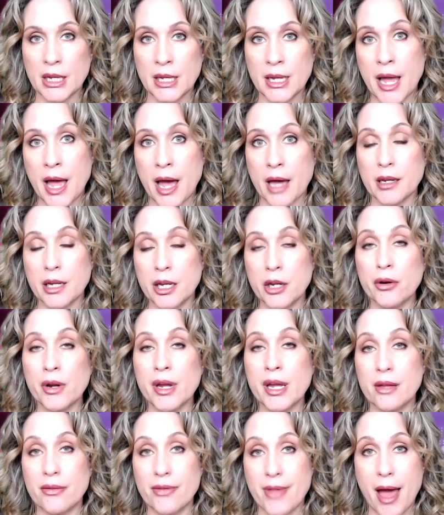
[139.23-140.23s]
He had a
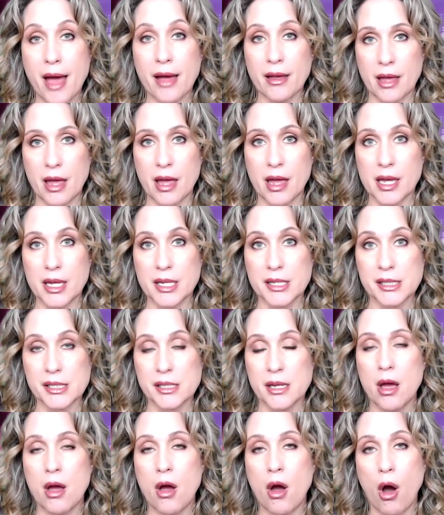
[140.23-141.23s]
hearing in that case
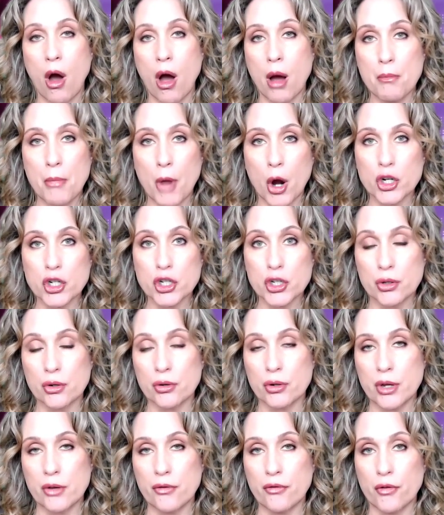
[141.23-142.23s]
on March
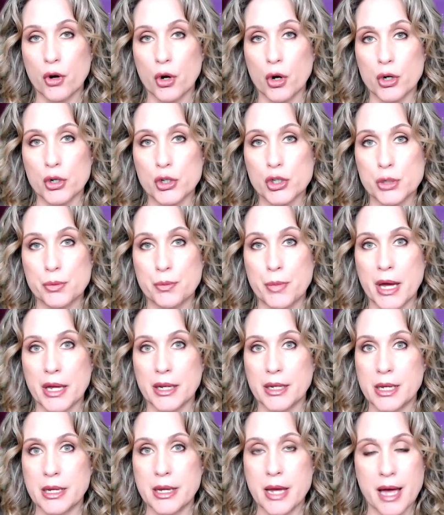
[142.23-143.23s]
31st,
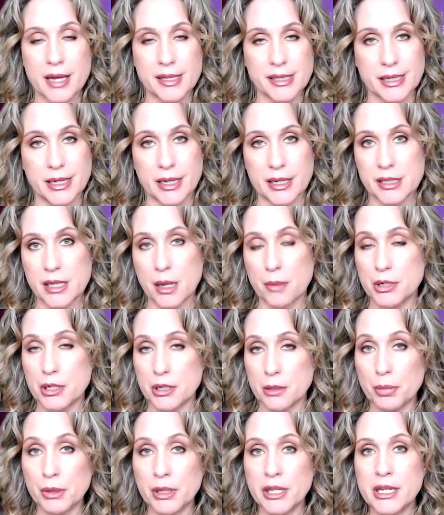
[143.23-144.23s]
but he hasn't accepted
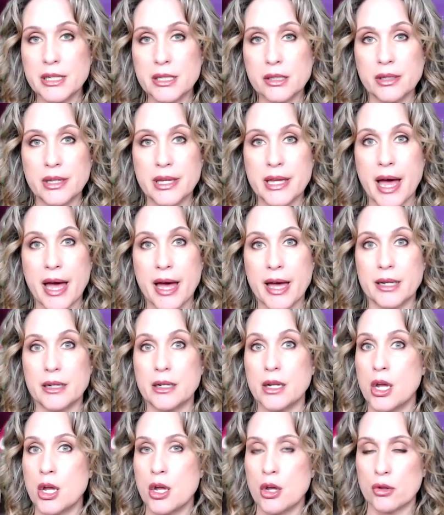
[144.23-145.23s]
a plea deal yet.
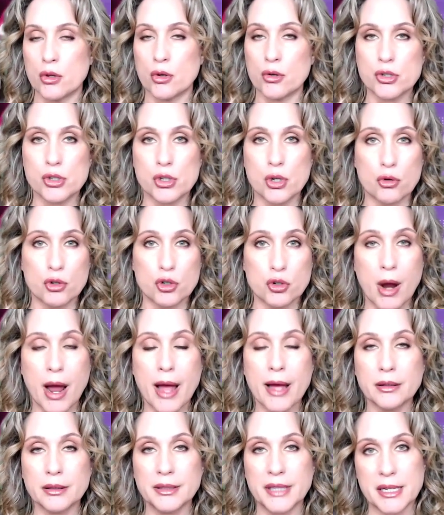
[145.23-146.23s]
There's no
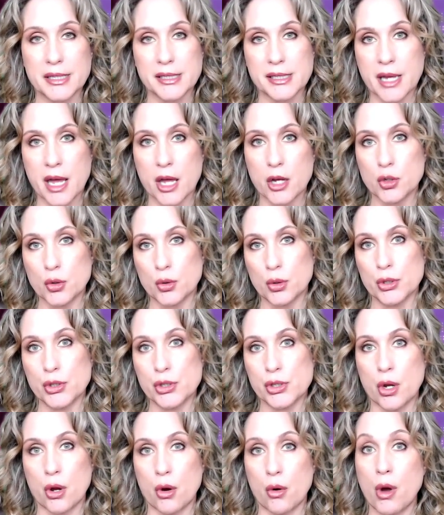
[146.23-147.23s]
trial date scheduled.
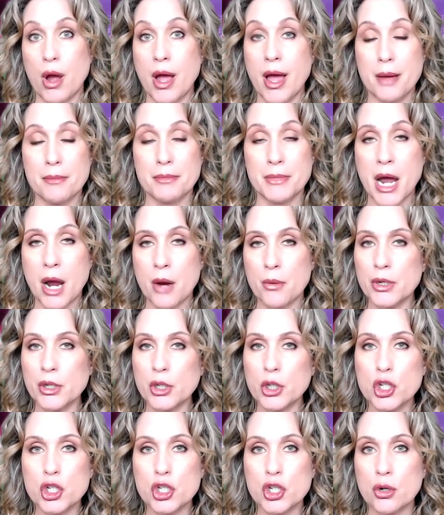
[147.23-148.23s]
So I'm not
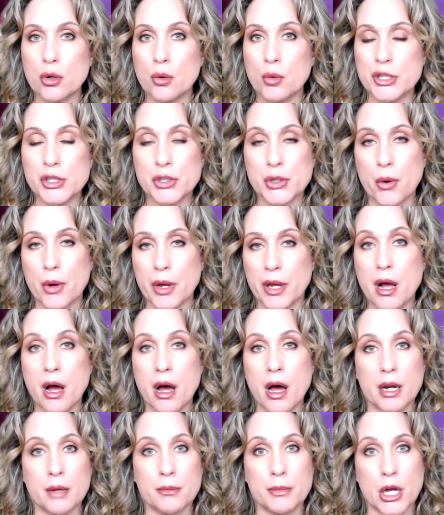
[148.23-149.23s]
really sure what's going
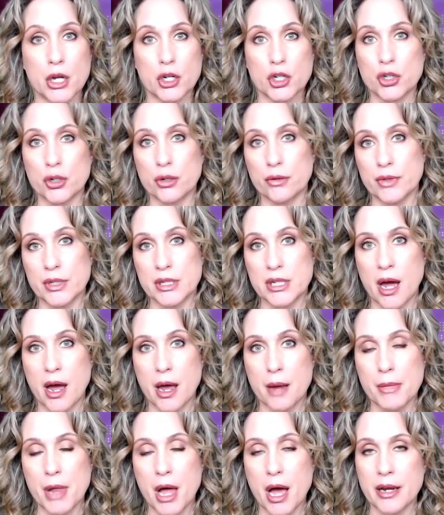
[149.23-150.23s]
on. I'm not sure of the
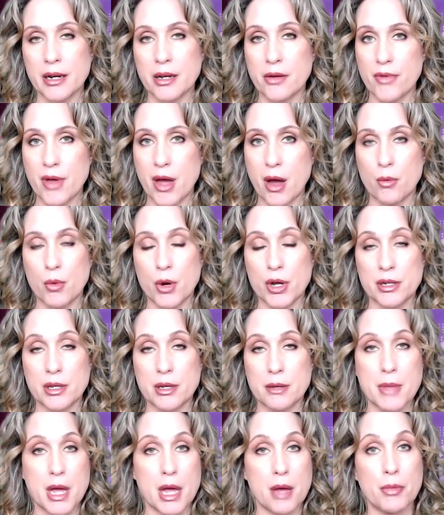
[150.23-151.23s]
timeline on that one.
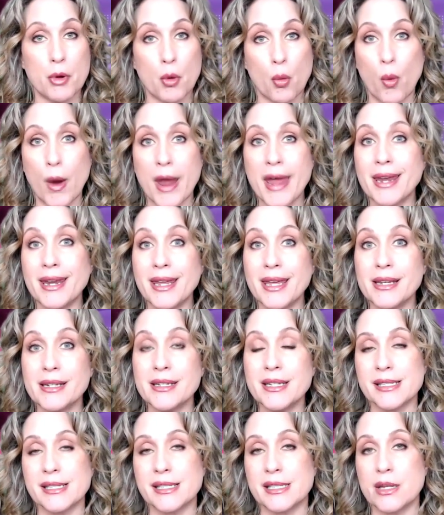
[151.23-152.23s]
He may have been waiting
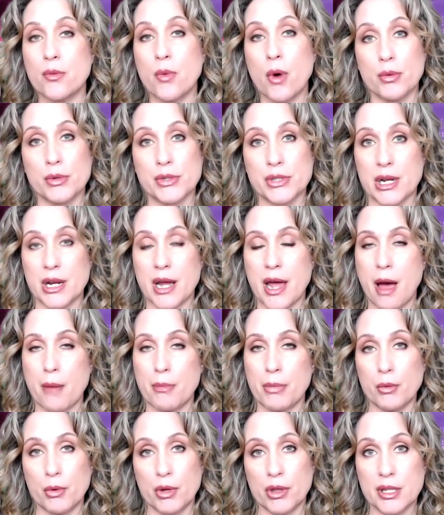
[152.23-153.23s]
to see what was going to
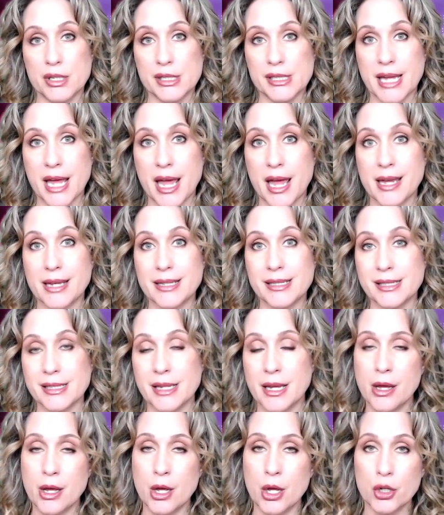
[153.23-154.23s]
happen with this case
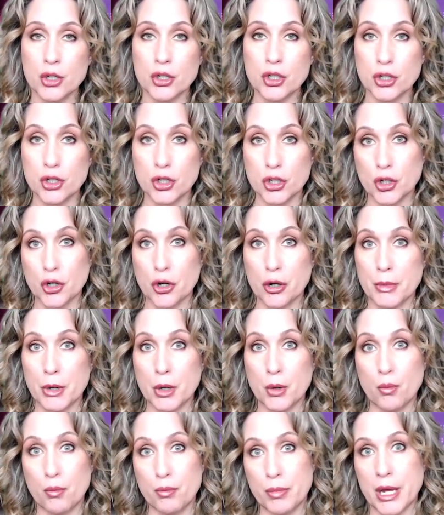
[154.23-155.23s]
to
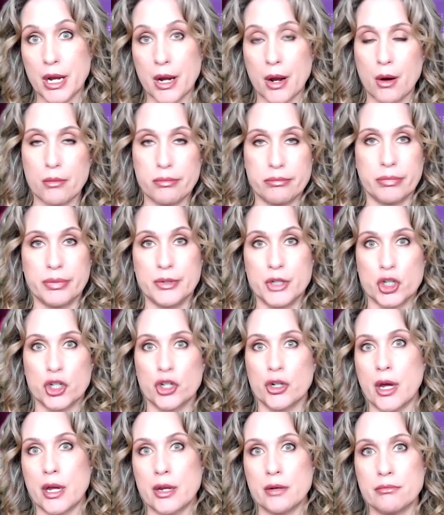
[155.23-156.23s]
determine, you know,
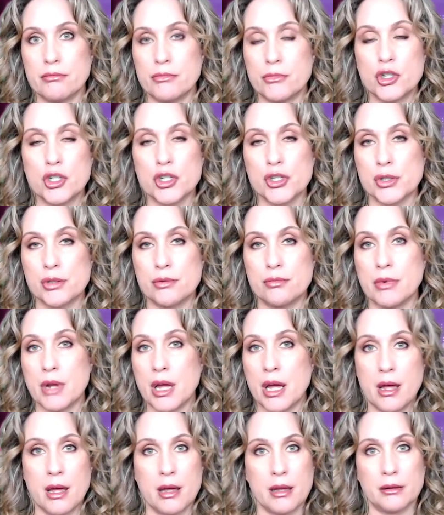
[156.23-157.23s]
should I just
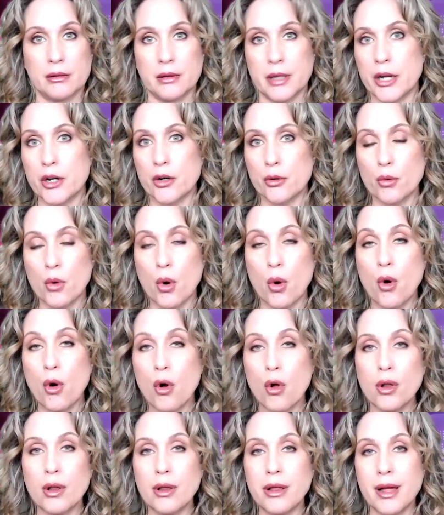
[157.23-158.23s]
let it
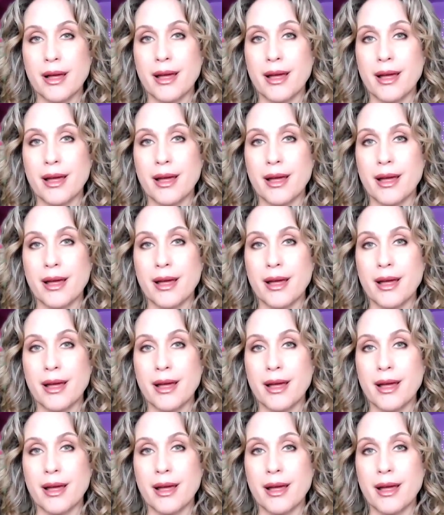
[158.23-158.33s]
roll